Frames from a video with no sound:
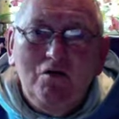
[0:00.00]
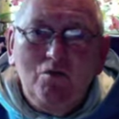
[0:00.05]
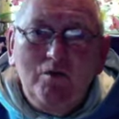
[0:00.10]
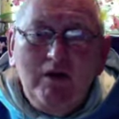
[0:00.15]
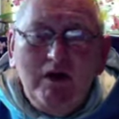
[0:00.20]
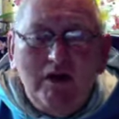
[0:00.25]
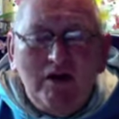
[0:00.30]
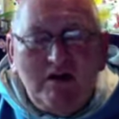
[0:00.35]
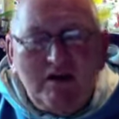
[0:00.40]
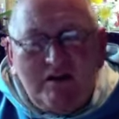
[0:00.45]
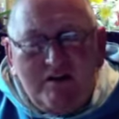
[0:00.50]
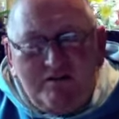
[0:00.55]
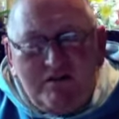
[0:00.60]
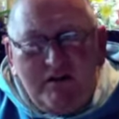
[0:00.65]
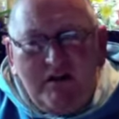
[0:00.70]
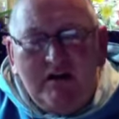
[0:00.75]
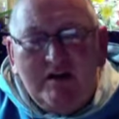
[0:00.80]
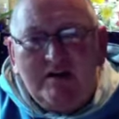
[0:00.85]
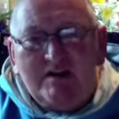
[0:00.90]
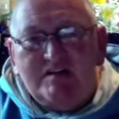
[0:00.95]
We are
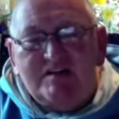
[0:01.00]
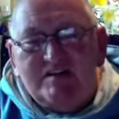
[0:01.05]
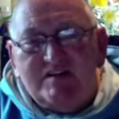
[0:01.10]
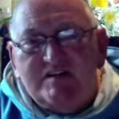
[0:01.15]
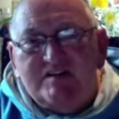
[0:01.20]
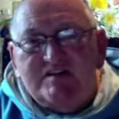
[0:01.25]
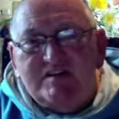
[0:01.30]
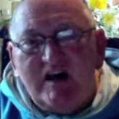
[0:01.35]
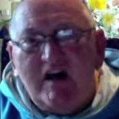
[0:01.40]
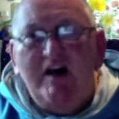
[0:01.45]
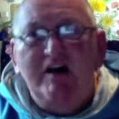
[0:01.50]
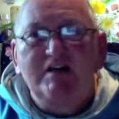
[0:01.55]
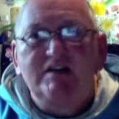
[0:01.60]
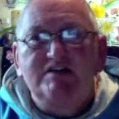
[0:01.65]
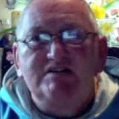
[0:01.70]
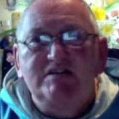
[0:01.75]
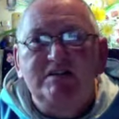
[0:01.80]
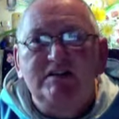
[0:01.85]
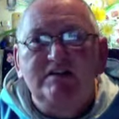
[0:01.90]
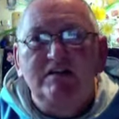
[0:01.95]
living in a
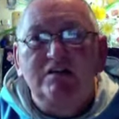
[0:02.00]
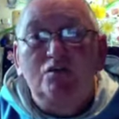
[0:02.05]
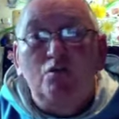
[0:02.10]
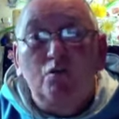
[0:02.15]
society that